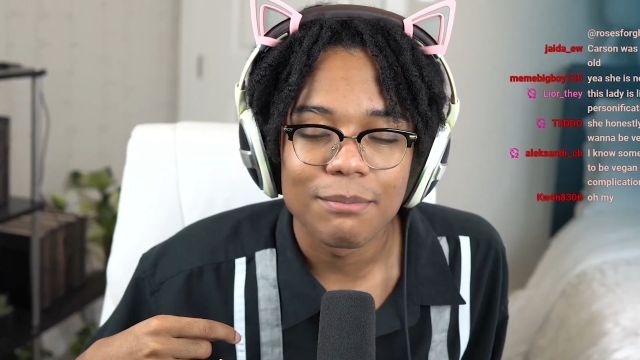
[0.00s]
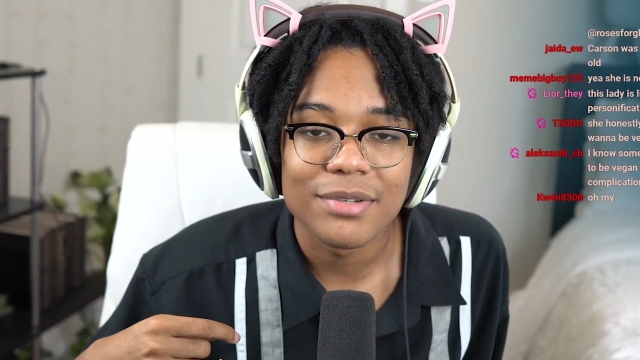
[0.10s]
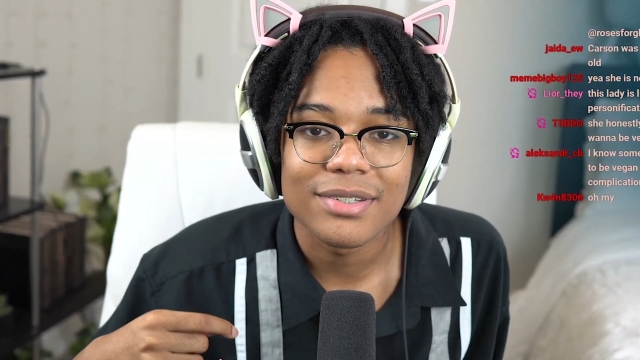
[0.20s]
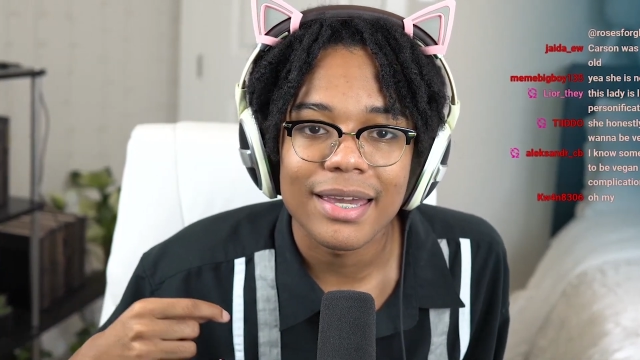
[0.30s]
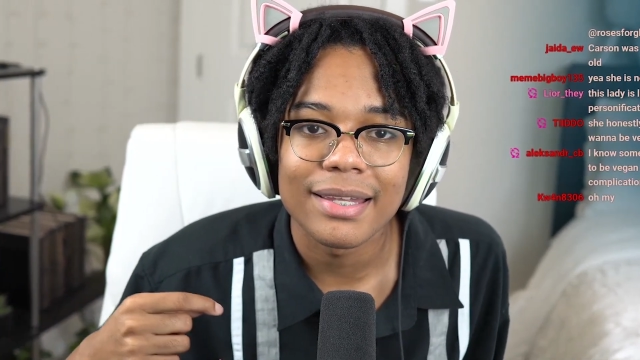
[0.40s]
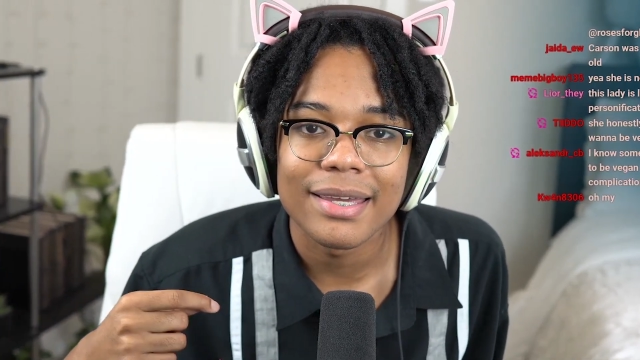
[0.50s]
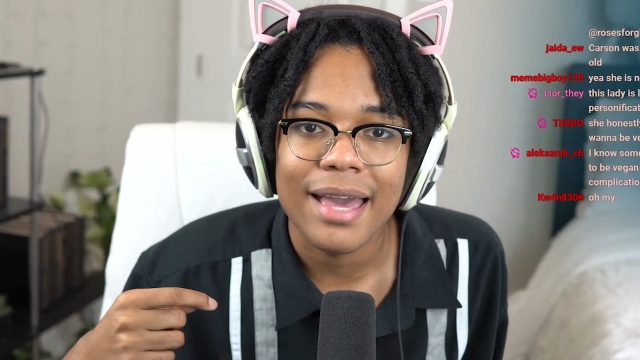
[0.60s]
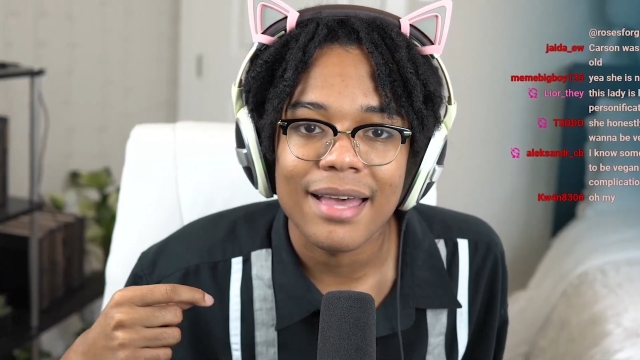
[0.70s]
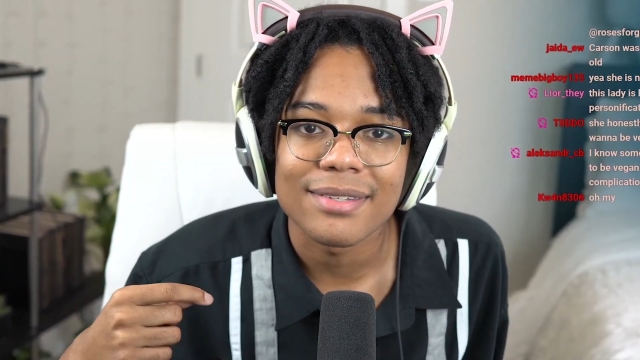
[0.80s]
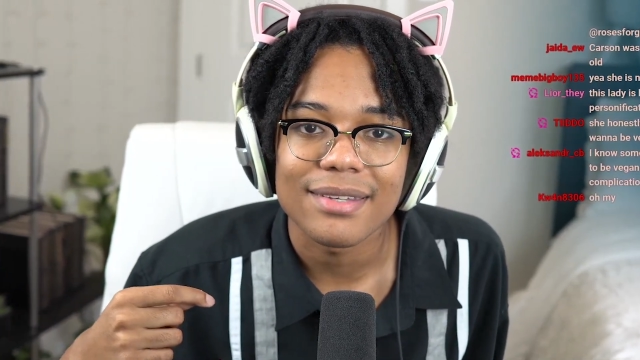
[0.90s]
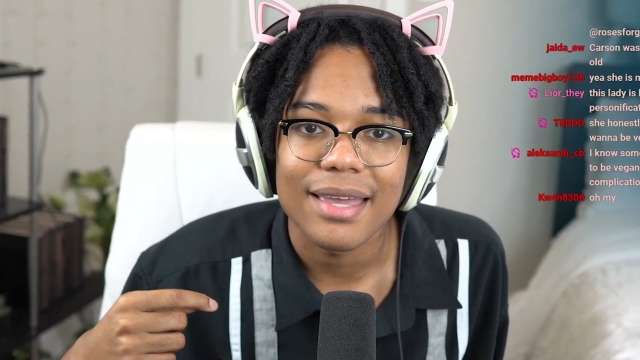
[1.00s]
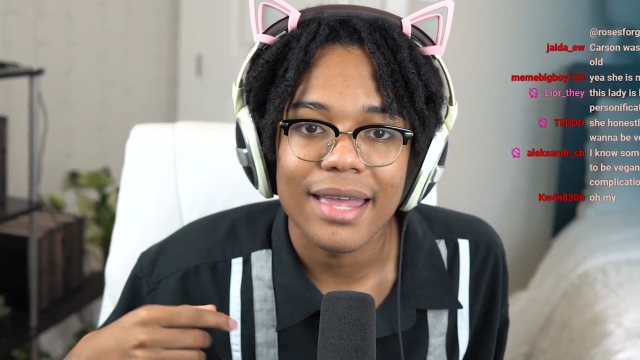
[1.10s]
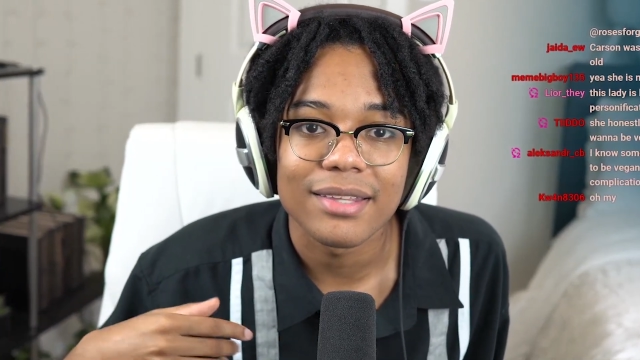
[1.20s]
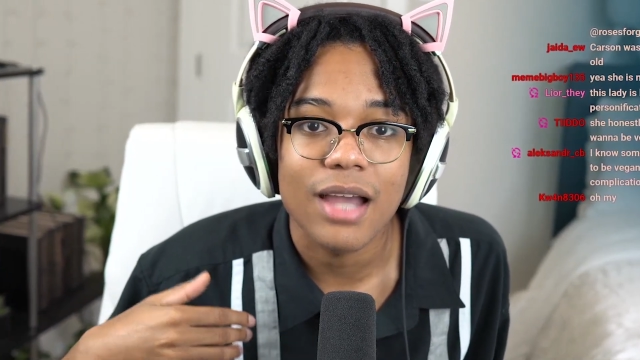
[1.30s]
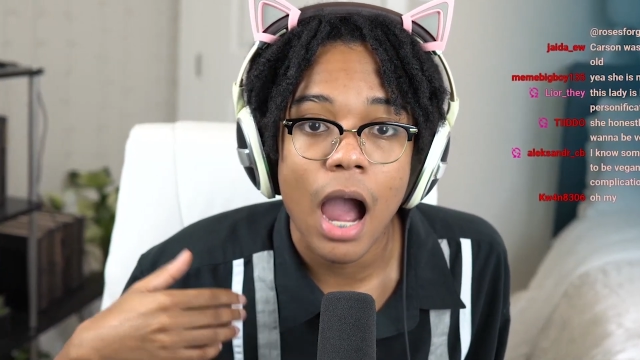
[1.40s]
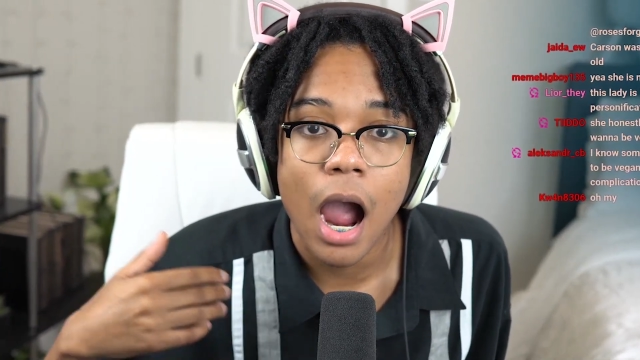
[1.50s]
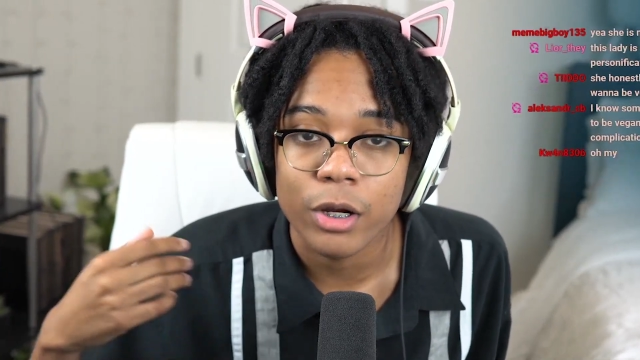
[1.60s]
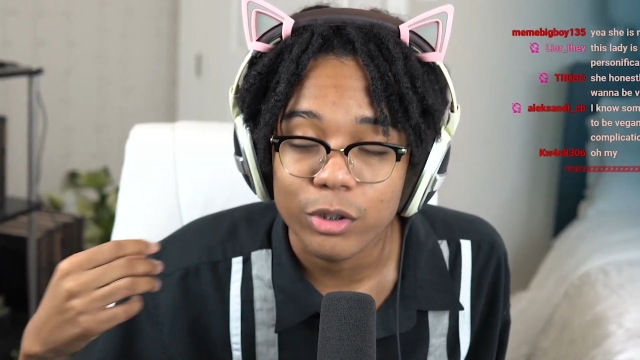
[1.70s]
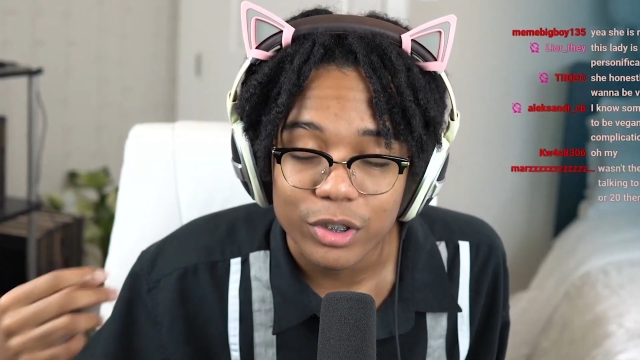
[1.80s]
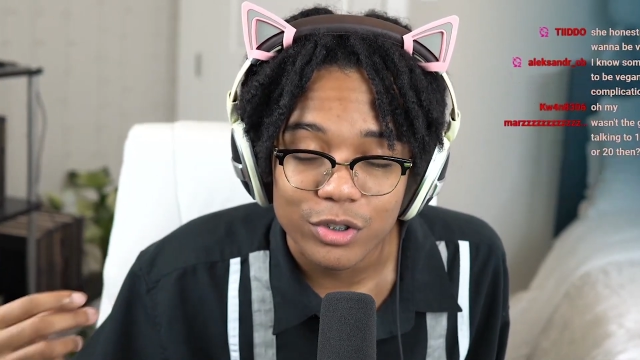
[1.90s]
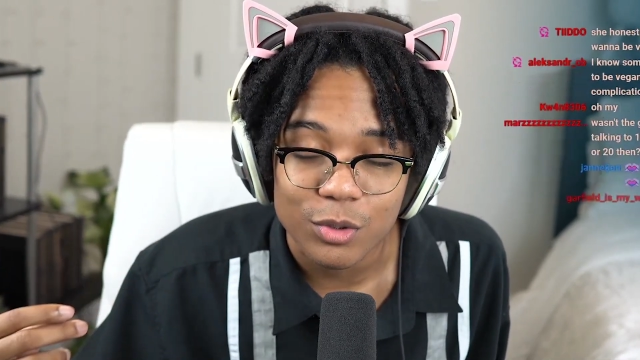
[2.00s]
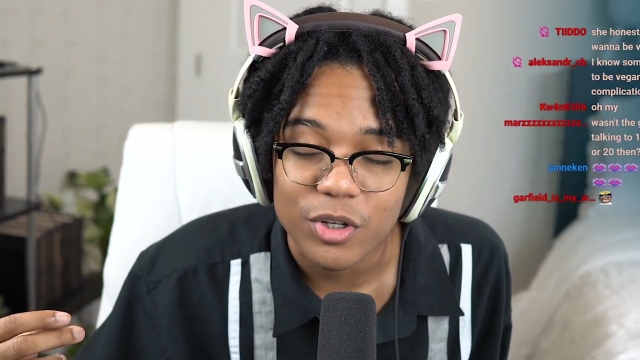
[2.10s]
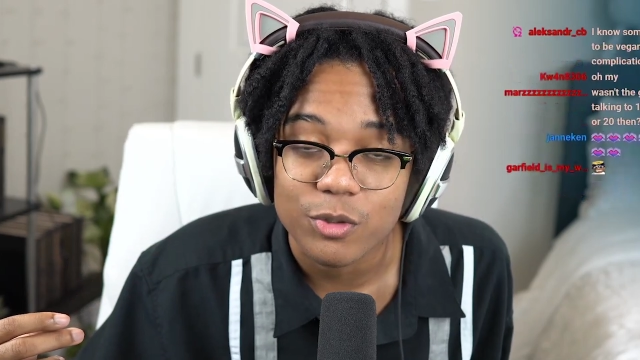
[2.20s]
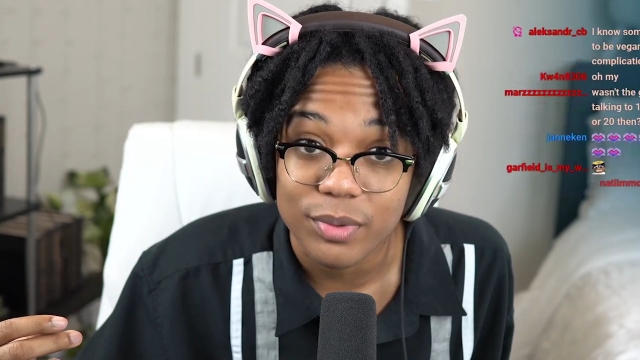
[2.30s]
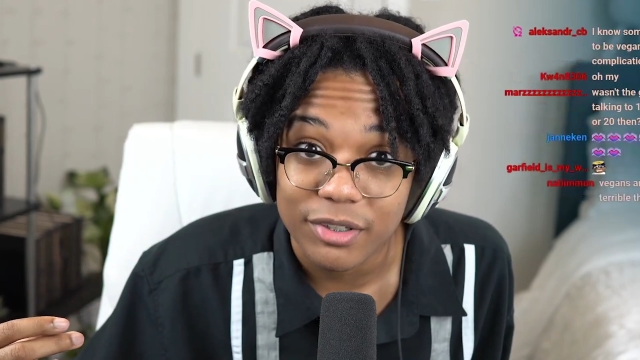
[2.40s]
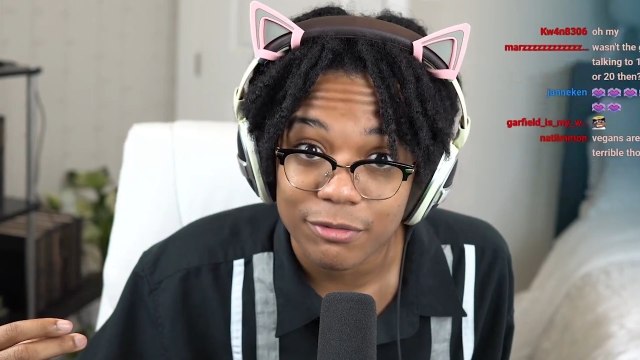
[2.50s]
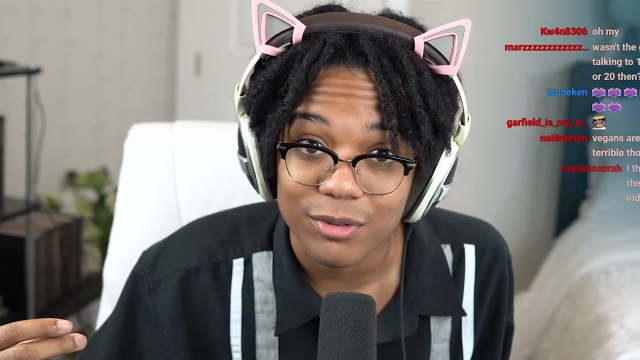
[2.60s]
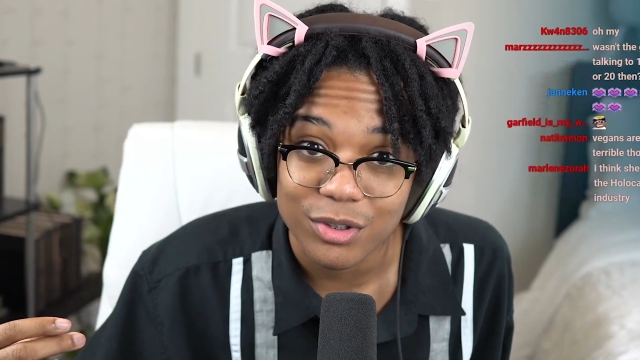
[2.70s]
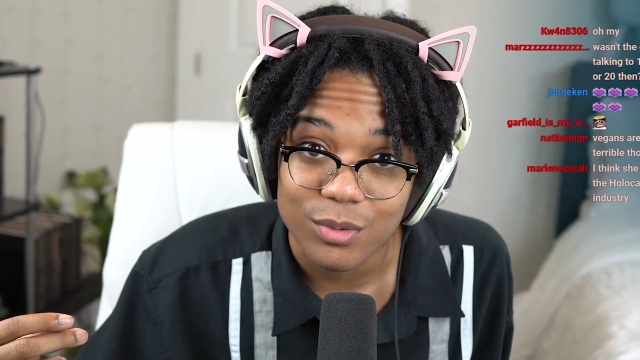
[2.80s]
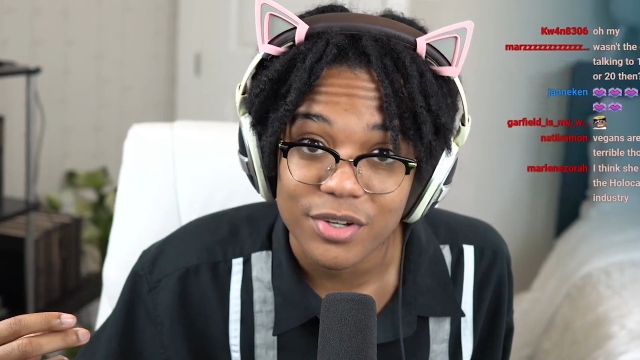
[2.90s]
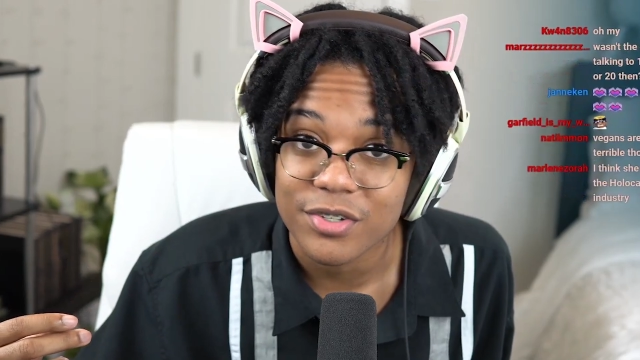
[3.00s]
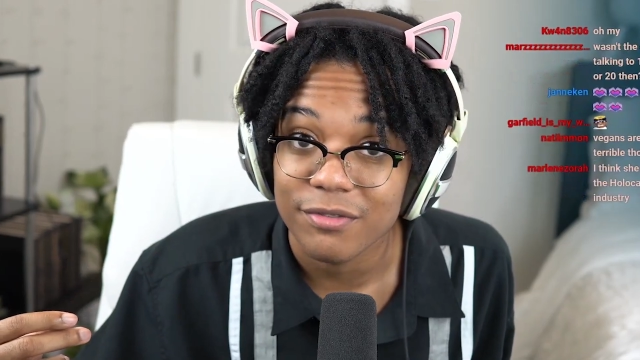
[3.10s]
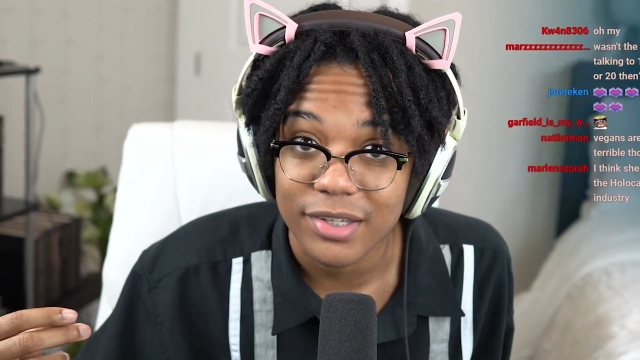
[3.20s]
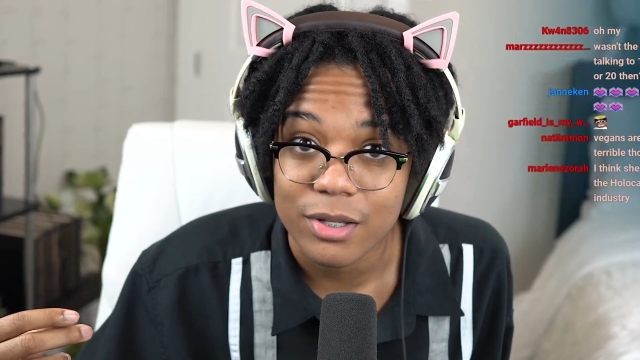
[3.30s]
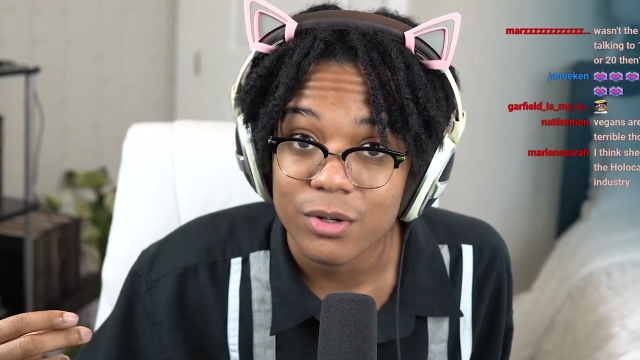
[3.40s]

Miss Katie has entirely too much beef with the rest of the